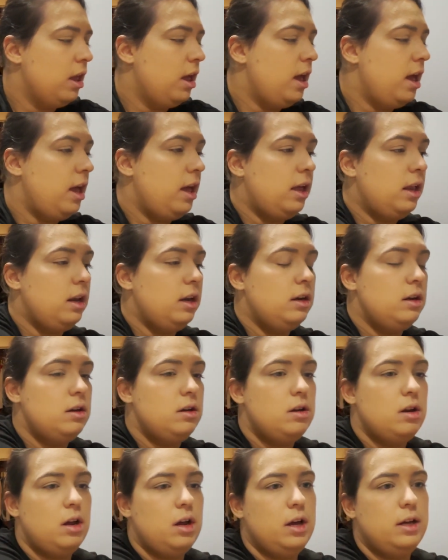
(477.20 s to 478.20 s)

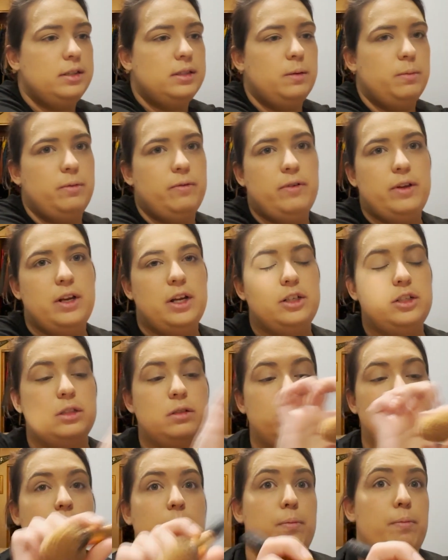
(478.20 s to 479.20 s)
And some of it I just
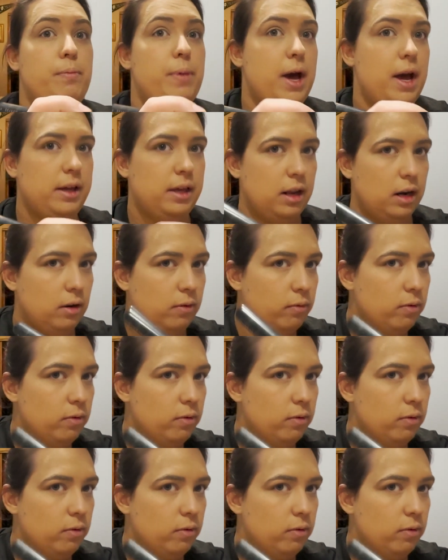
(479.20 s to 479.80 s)
feel bad getting